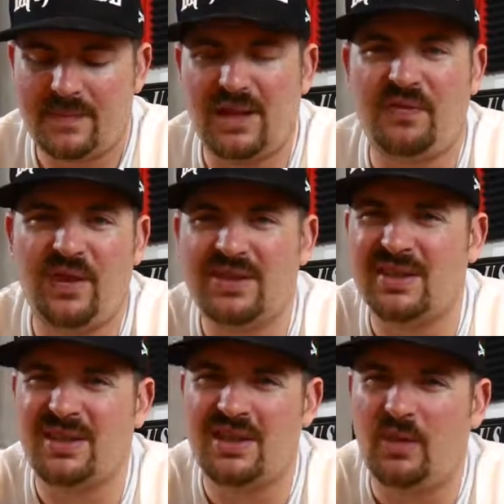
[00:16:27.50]
It feels
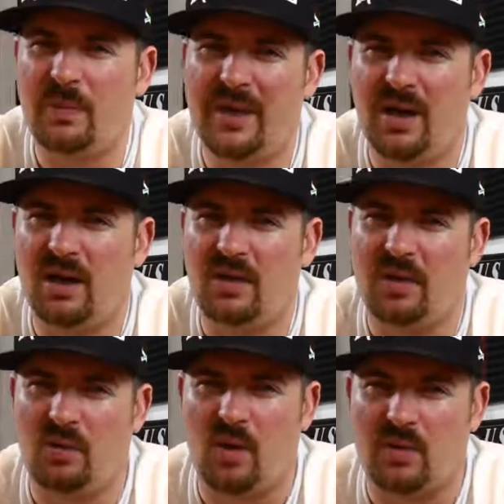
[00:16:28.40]
a little bit
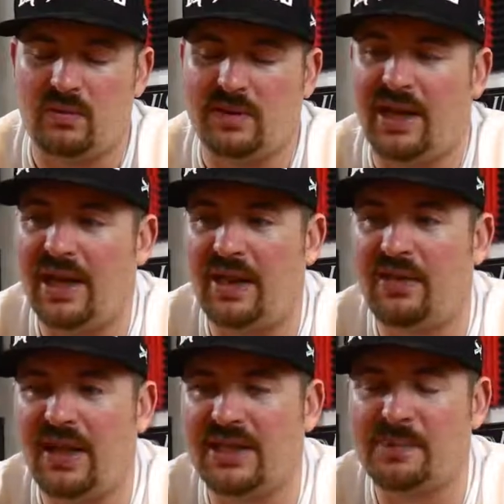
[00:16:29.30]
underthrottled, and I
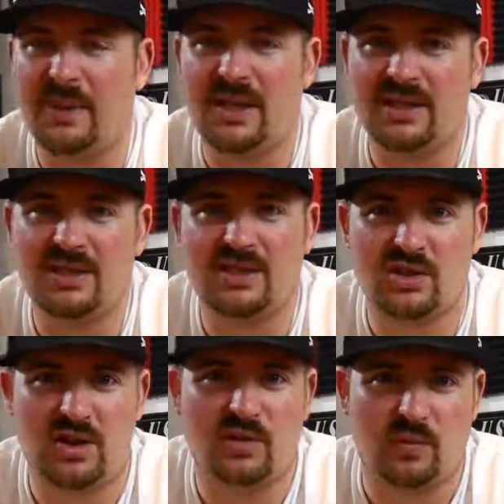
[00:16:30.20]
think it's because
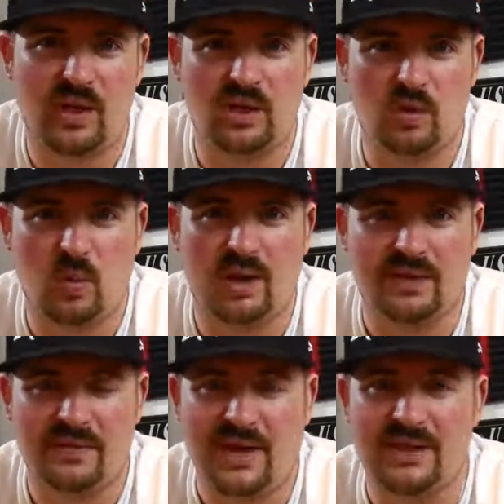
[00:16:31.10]
it's a 300 watt
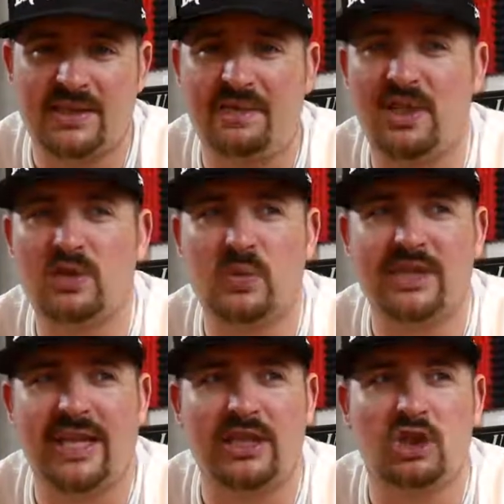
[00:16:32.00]
device. If this
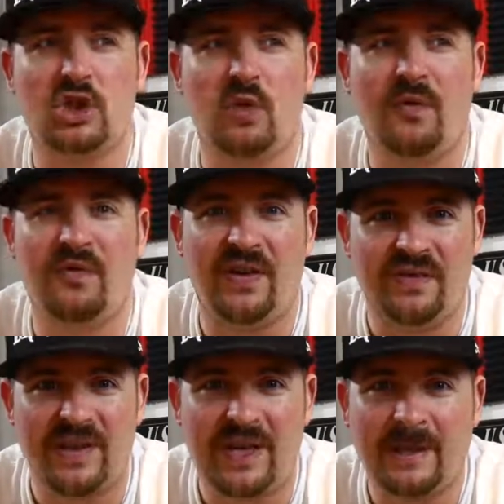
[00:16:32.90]
was like a
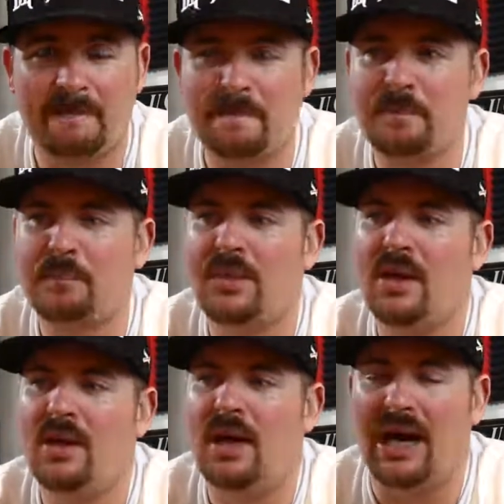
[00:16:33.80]
250,
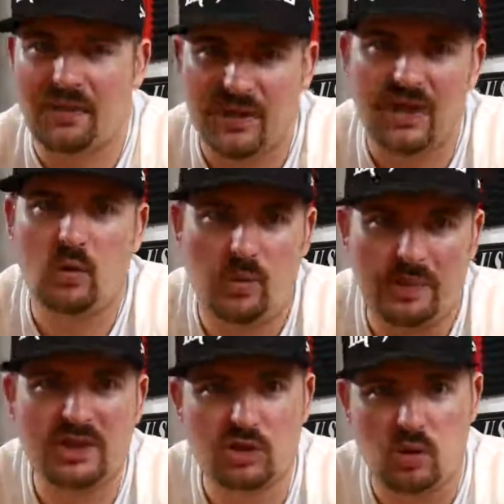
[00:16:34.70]
I think it would
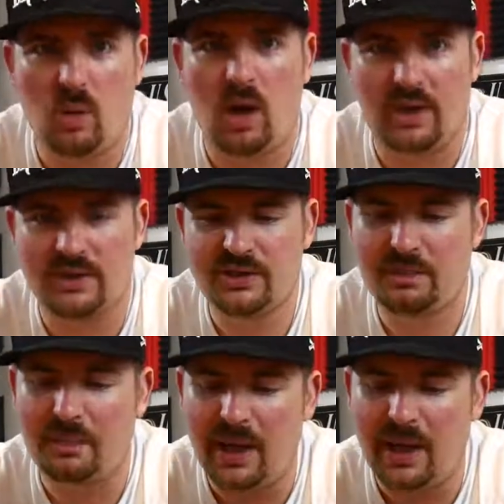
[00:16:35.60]
be true wattage.